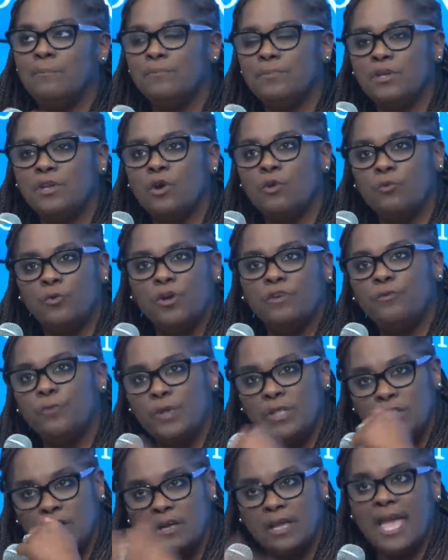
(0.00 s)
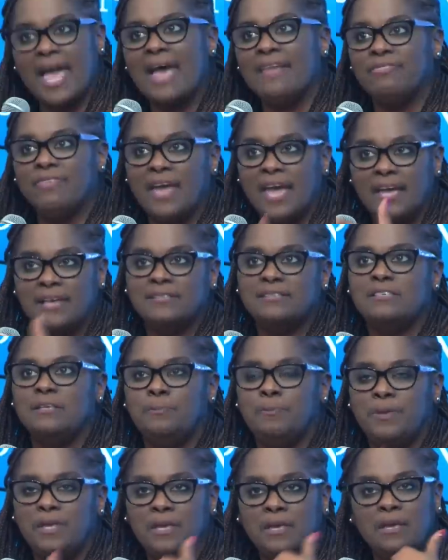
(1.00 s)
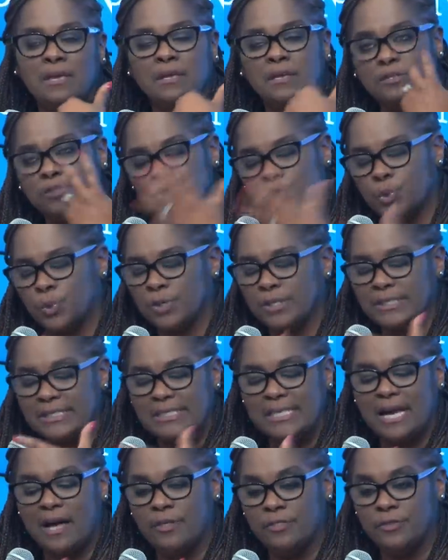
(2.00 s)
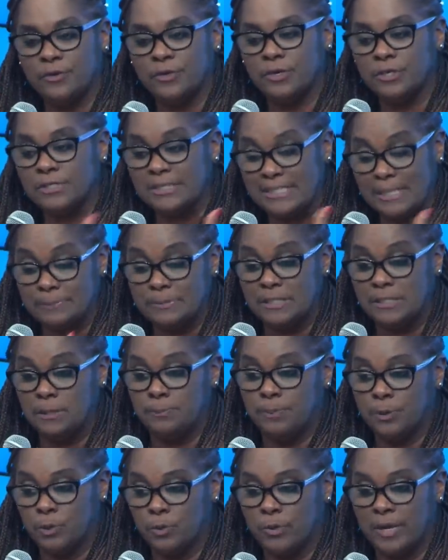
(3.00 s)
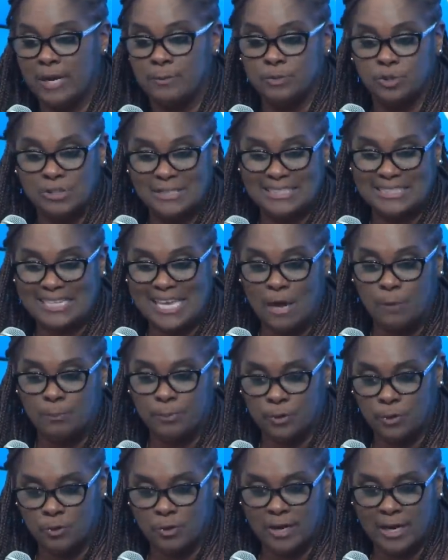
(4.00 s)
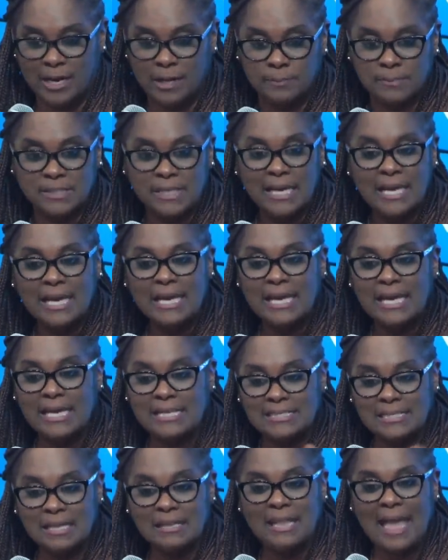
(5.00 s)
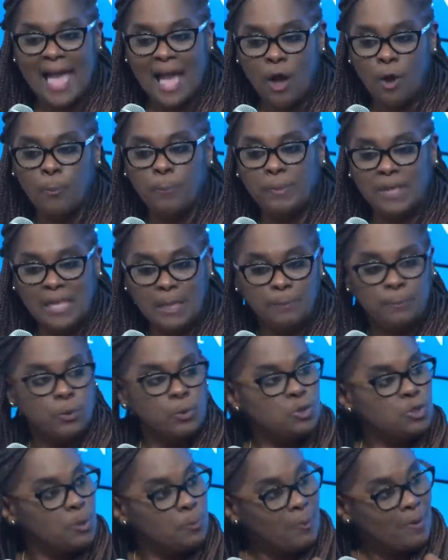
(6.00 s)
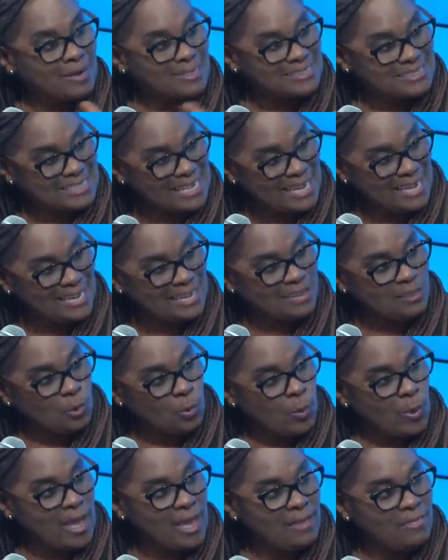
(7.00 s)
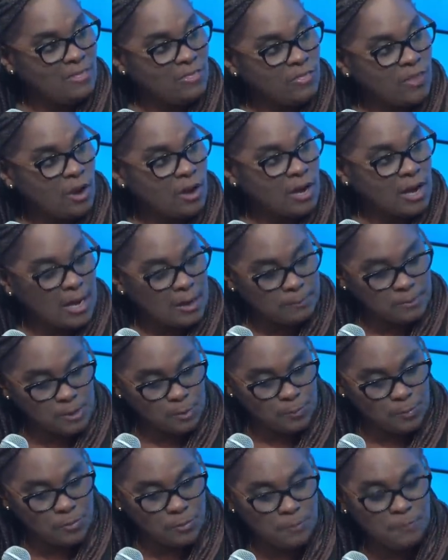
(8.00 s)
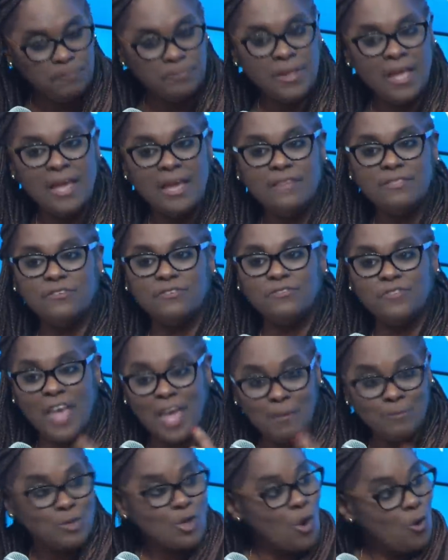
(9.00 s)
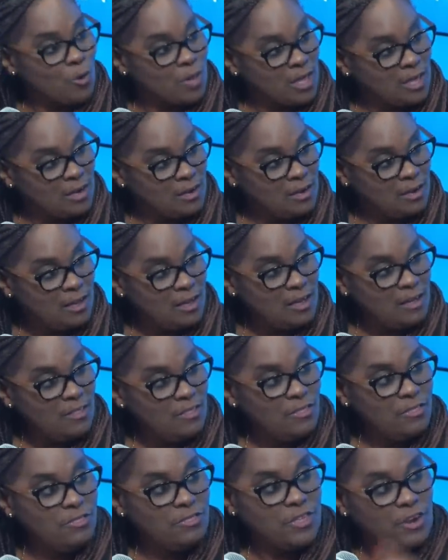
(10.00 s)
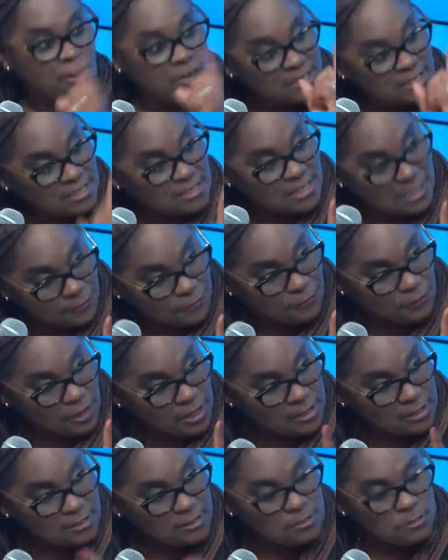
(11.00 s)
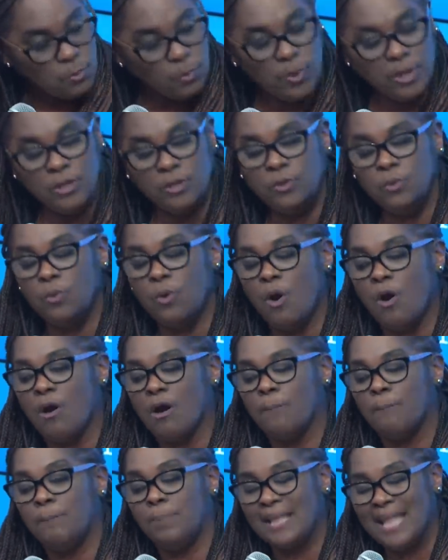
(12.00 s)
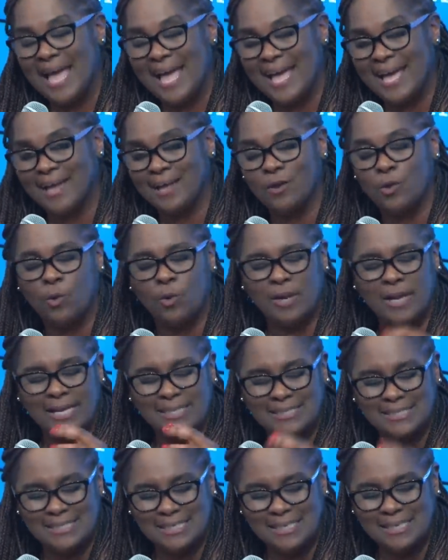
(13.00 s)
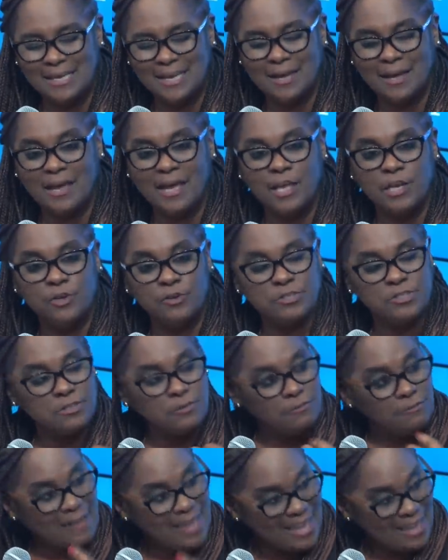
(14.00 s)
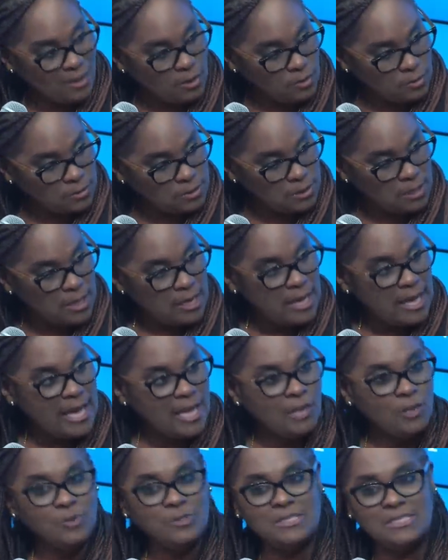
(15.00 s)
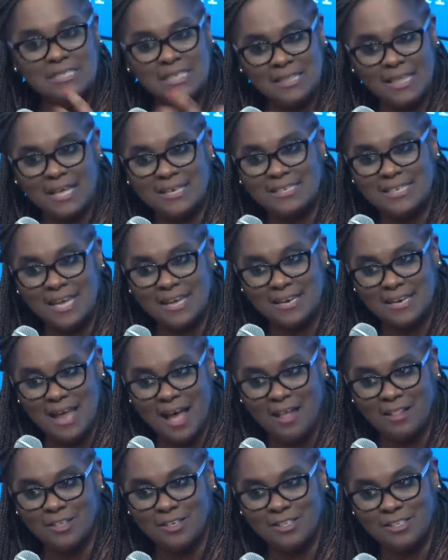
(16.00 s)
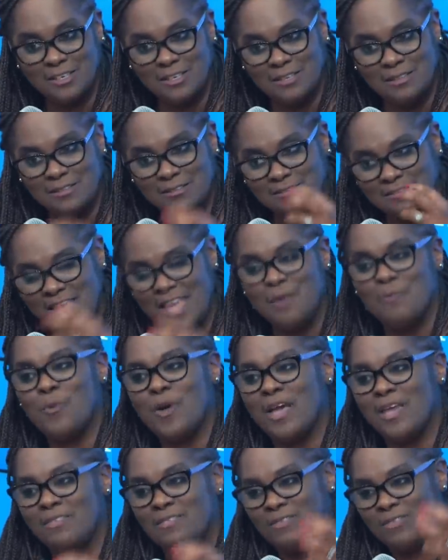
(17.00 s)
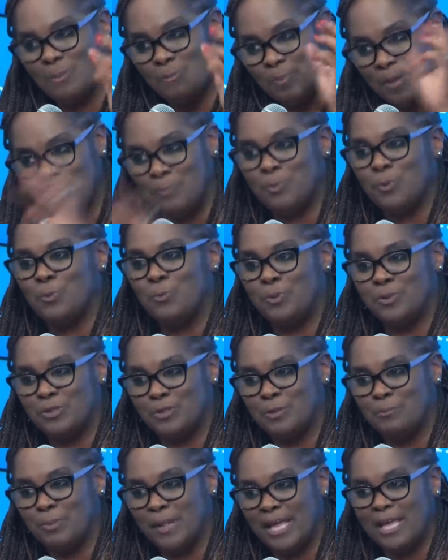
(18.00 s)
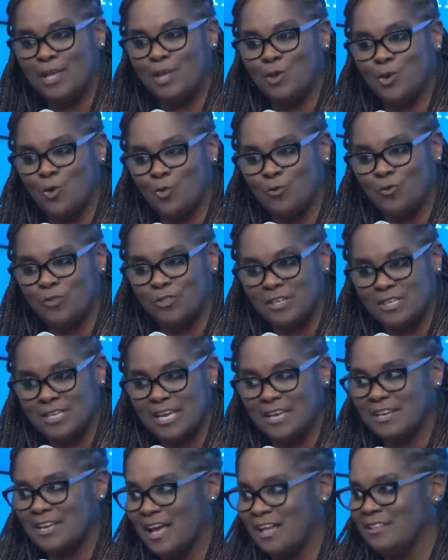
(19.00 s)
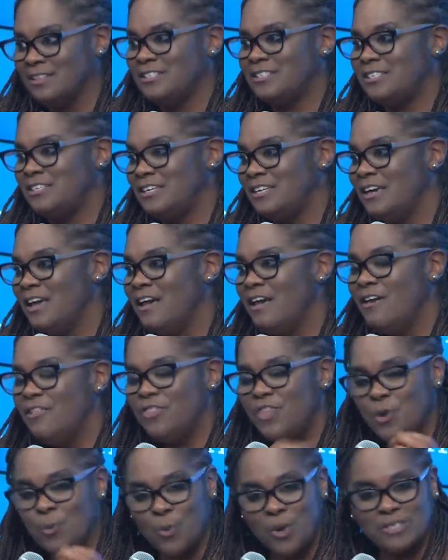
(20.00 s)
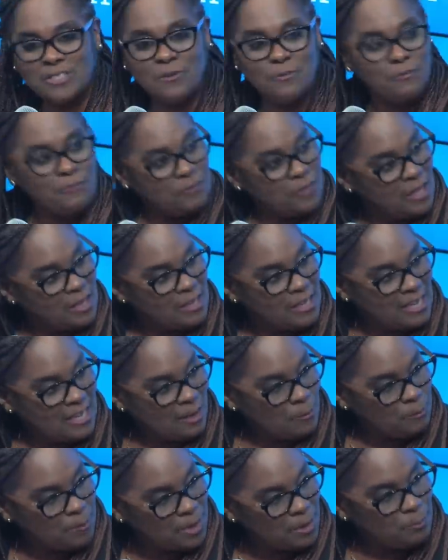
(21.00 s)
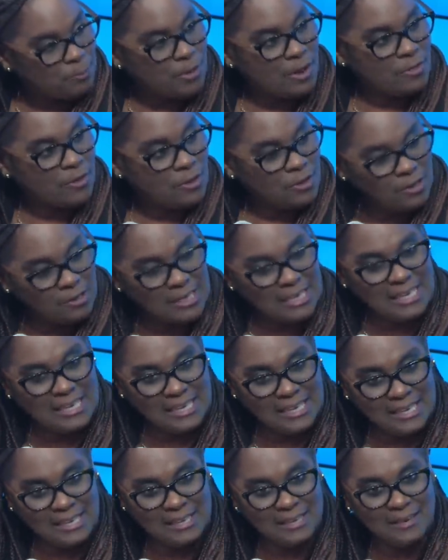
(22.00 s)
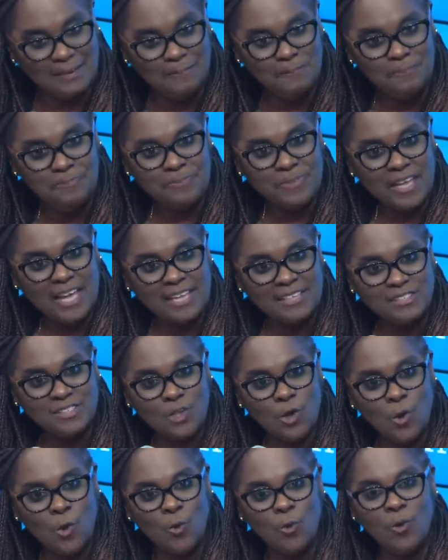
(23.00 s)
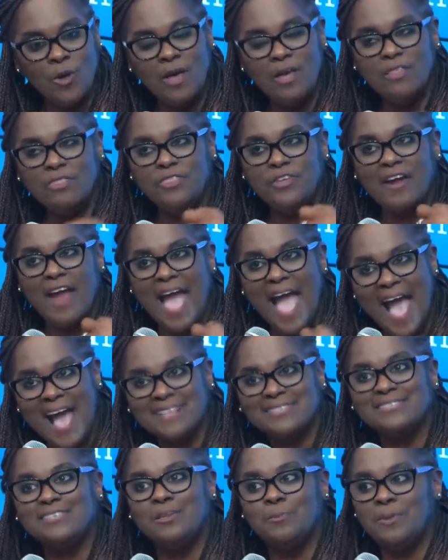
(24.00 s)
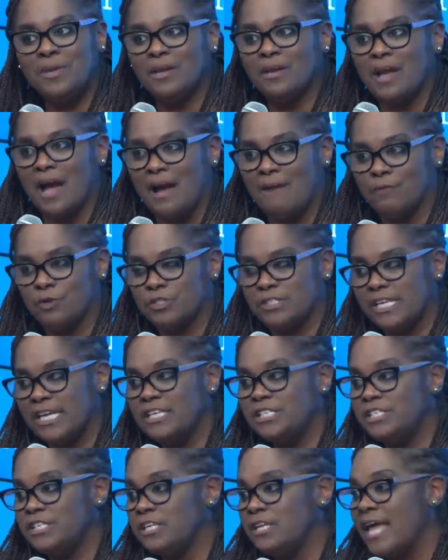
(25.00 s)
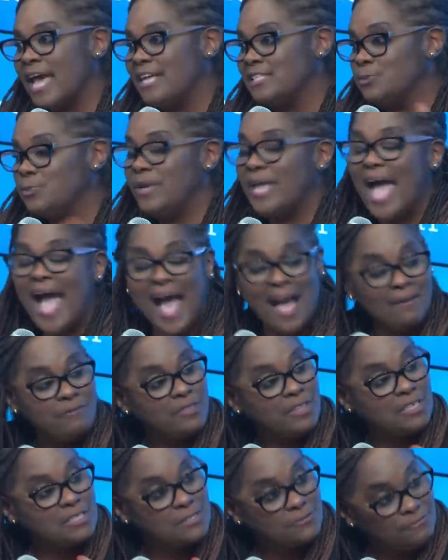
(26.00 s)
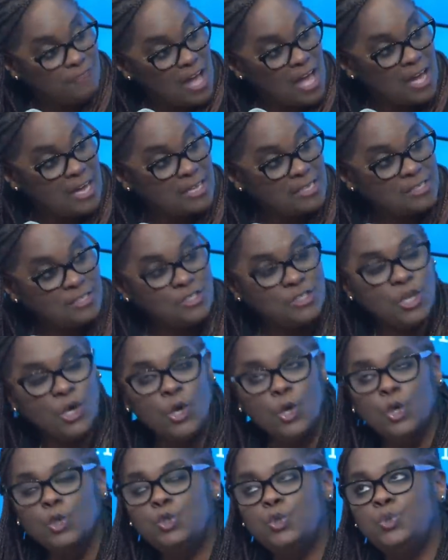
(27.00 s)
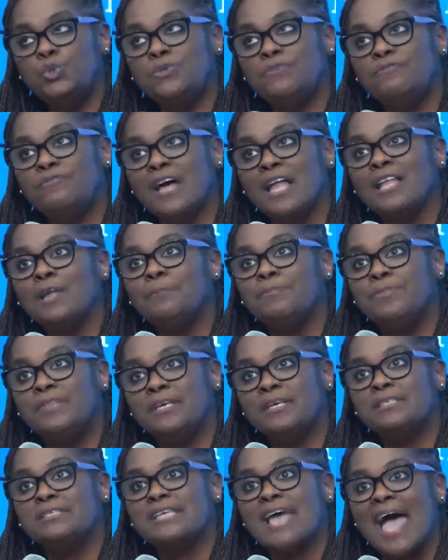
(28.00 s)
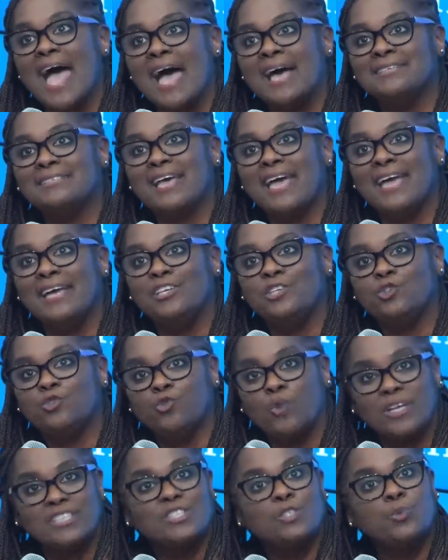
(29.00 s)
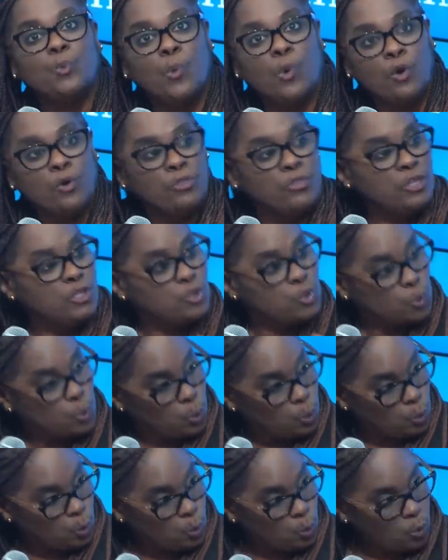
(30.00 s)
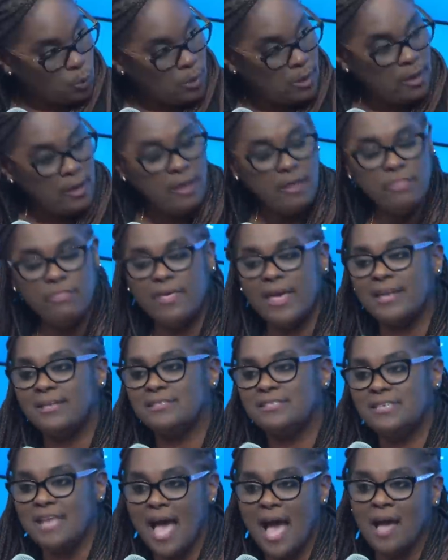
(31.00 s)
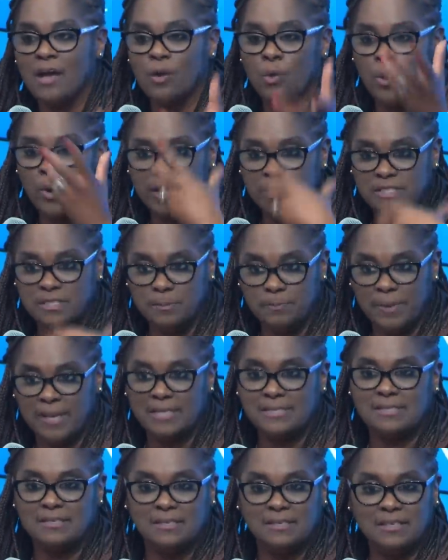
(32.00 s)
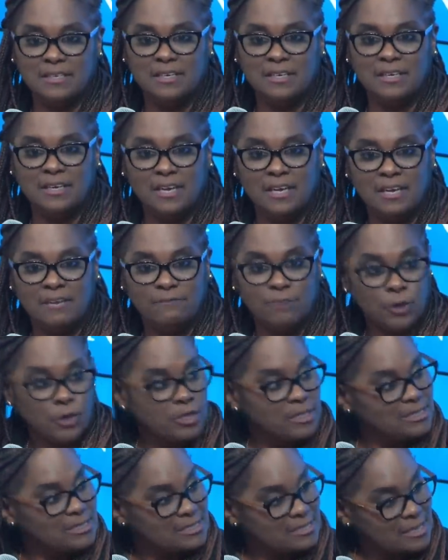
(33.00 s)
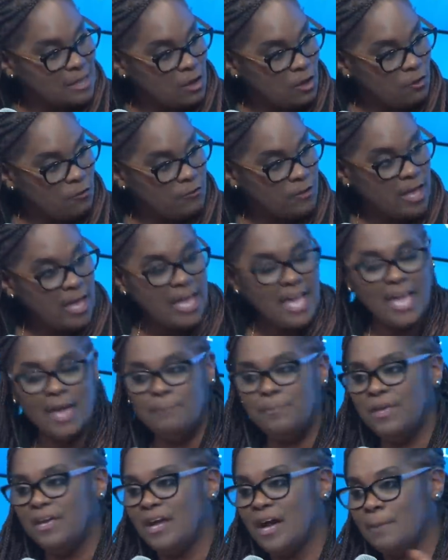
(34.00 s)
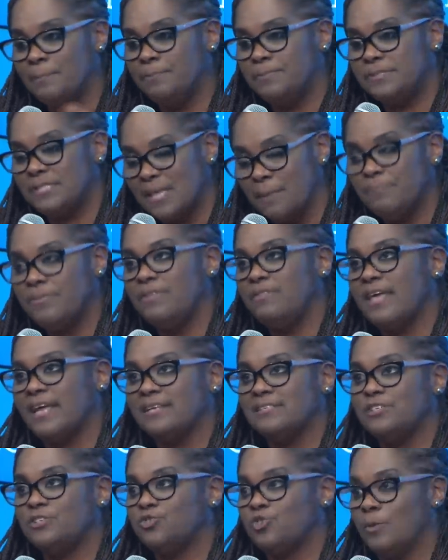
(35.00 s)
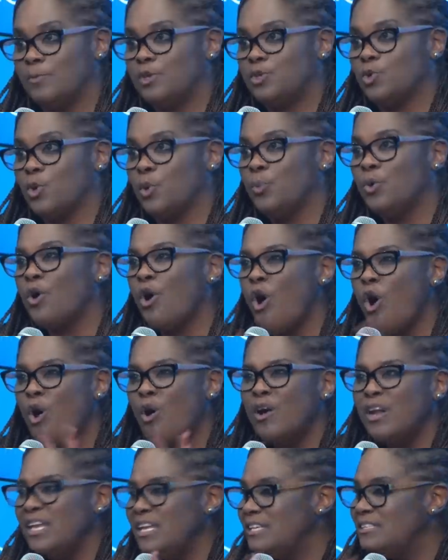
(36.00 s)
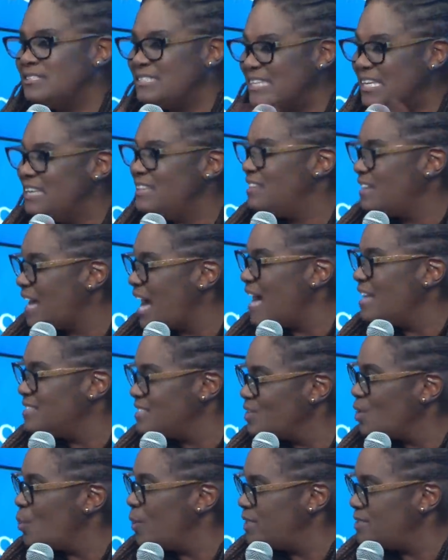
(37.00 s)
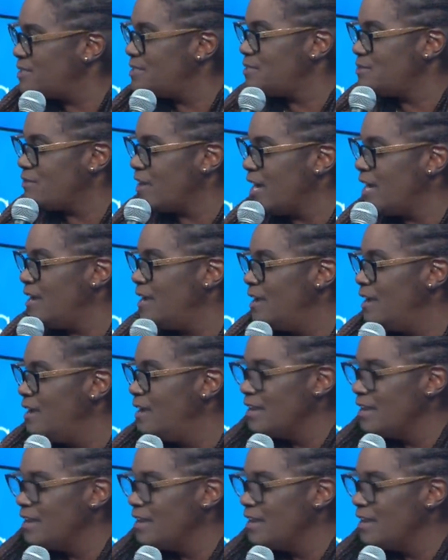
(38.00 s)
You know, if we look at the ACP and historically other subsidy programs or discount programs, it's allowed people to partake in the way that they're comfortable. The same token, there is a difference when you are Black or Latina and you're surveilled and you see that technology the same way that the people put the blanket over the technology. There was a feeling of Big Brother looking in. And so there has to be a conversation as we have these funds to develop this as a trustworthy tool that is not going to basically invert itself and become something that is discriminatory. We're already seeing the consequences, right?